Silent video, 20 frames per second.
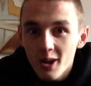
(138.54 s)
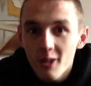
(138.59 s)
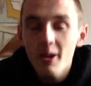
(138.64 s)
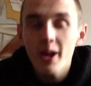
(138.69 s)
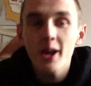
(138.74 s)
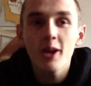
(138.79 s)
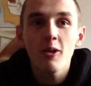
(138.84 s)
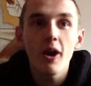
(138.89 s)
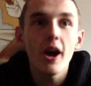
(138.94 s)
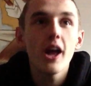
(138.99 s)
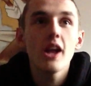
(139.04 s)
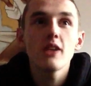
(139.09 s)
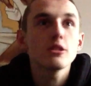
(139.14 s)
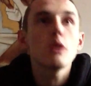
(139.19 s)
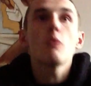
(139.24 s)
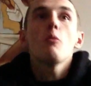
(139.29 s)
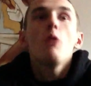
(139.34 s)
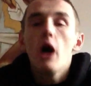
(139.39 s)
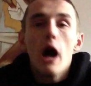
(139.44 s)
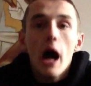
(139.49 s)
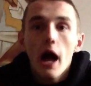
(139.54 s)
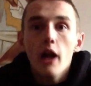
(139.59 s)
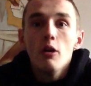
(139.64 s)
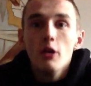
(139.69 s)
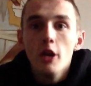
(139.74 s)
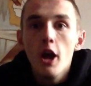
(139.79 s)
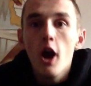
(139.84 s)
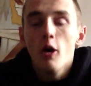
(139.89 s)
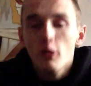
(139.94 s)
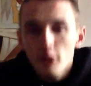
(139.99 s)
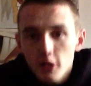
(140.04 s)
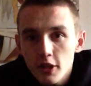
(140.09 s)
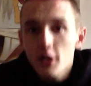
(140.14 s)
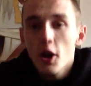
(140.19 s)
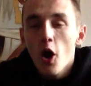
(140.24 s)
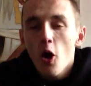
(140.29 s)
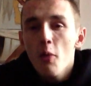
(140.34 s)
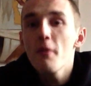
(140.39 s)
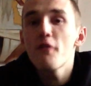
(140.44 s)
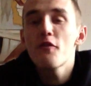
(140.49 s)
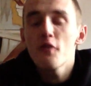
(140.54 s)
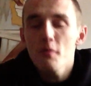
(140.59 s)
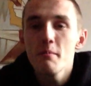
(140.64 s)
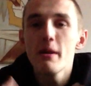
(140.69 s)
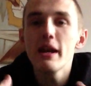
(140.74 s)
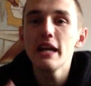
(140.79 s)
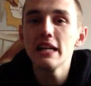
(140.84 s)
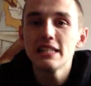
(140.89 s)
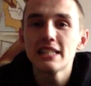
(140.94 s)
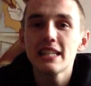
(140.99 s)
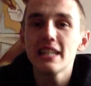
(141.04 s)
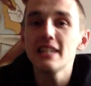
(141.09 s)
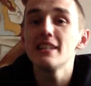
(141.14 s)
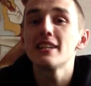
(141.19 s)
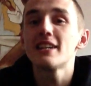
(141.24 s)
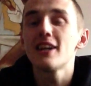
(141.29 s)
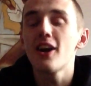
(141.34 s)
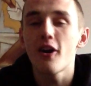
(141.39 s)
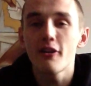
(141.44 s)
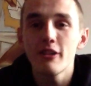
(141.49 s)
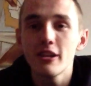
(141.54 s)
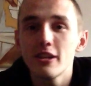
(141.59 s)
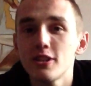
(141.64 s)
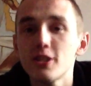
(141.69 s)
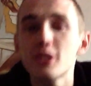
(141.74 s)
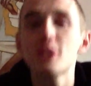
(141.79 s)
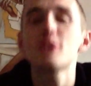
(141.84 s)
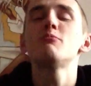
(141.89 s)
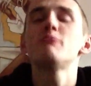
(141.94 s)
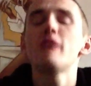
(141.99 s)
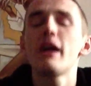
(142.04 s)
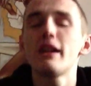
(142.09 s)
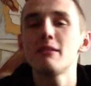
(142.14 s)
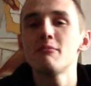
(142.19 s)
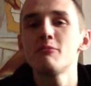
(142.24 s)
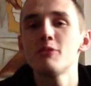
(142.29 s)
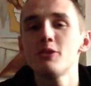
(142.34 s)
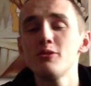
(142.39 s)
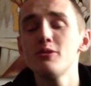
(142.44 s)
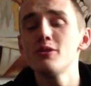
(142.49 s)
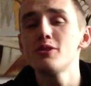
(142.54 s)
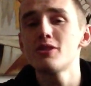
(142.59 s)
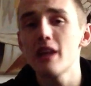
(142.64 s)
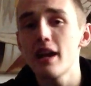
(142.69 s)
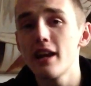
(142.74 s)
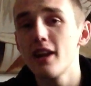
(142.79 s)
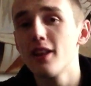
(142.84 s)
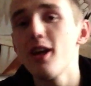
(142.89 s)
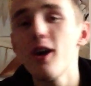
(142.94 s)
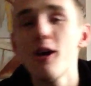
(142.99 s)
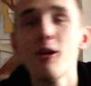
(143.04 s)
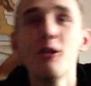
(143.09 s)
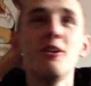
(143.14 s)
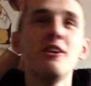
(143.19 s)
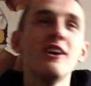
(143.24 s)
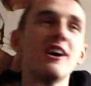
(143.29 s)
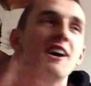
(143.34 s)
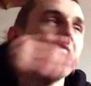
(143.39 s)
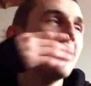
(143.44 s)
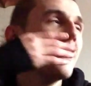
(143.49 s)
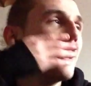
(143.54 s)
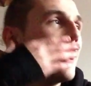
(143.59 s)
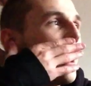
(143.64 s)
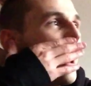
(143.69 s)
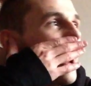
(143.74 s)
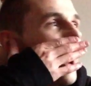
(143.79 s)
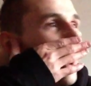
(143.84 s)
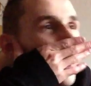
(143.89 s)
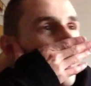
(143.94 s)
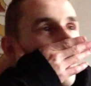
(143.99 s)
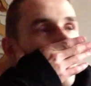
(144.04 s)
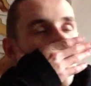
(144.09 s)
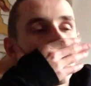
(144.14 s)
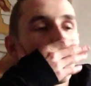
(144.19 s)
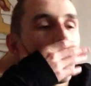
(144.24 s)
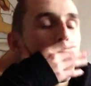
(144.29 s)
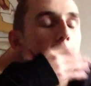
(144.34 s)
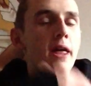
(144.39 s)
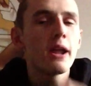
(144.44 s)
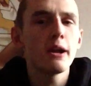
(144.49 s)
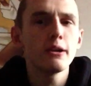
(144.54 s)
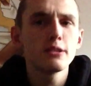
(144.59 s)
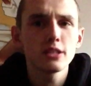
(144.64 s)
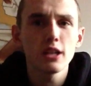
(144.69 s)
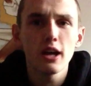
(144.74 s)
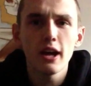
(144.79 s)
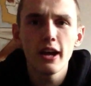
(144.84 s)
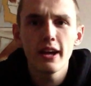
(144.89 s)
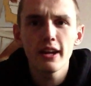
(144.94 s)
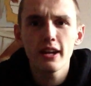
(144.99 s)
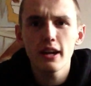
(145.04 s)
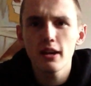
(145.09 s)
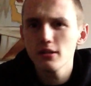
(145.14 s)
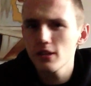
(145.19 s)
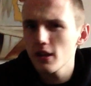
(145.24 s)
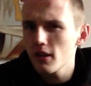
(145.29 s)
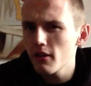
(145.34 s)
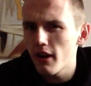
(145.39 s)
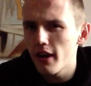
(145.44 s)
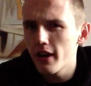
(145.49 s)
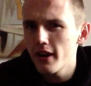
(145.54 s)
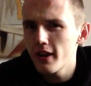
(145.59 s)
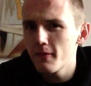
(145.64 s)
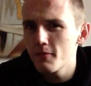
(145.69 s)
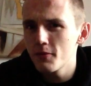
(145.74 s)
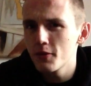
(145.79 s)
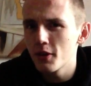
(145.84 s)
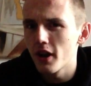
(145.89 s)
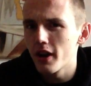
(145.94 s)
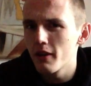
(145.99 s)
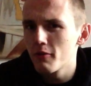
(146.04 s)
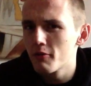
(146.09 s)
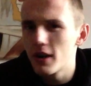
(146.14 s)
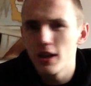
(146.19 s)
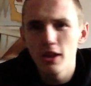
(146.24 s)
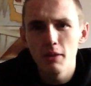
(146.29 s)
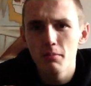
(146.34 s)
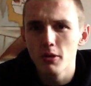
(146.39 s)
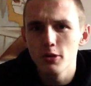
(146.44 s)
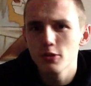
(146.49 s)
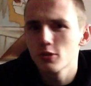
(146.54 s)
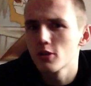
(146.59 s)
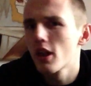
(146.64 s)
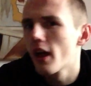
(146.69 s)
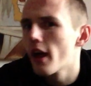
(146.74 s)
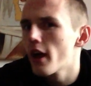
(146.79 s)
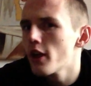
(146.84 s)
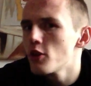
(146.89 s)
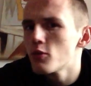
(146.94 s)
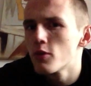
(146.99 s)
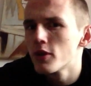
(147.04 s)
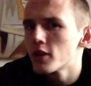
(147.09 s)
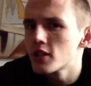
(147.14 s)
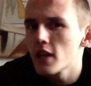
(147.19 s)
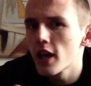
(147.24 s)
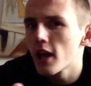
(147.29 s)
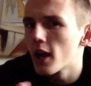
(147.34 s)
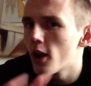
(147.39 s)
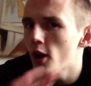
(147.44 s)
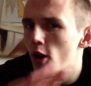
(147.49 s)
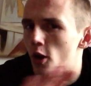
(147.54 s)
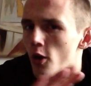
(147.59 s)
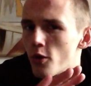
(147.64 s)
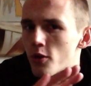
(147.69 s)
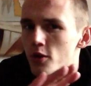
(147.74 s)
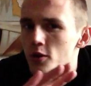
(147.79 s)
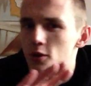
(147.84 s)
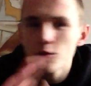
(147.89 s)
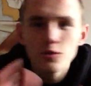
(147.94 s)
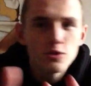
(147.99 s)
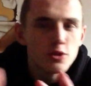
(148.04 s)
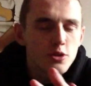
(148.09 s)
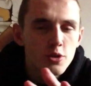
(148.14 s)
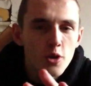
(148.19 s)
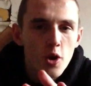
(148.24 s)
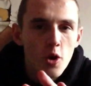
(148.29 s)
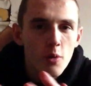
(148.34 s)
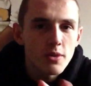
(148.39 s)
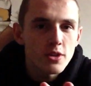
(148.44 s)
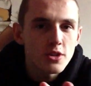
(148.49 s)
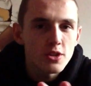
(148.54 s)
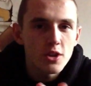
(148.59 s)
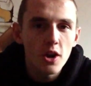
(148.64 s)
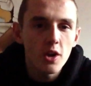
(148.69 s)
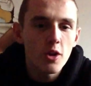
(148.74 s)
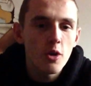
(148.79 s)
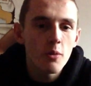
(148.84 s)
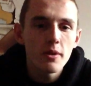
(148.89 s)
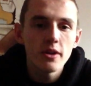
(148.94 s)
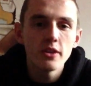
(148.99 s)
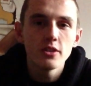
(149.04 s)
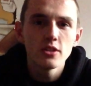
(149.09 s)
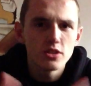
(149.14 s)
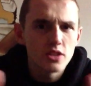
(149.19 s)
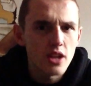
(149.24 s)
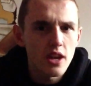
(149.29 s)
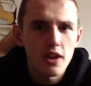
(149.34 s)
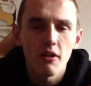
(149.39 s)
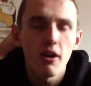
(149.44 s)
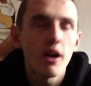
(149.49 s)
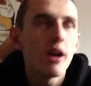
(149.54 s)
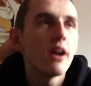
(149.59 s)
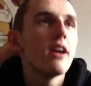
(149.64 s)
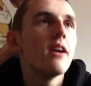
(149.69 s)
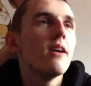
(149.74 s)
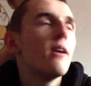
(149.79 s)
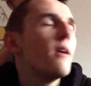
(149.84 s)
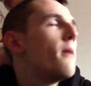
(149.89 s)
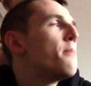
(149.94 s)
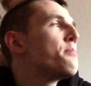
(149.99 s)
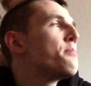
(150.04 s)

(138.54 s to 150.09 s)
quiet, and I was like, well, I don't know, do you know me from being Syndicate, or are you just some random dude who's saying hello? And then I was like, you alright? You're like, really puzzled, like, you want to say hello? Do you know me, do you not know me, you're just saying alright?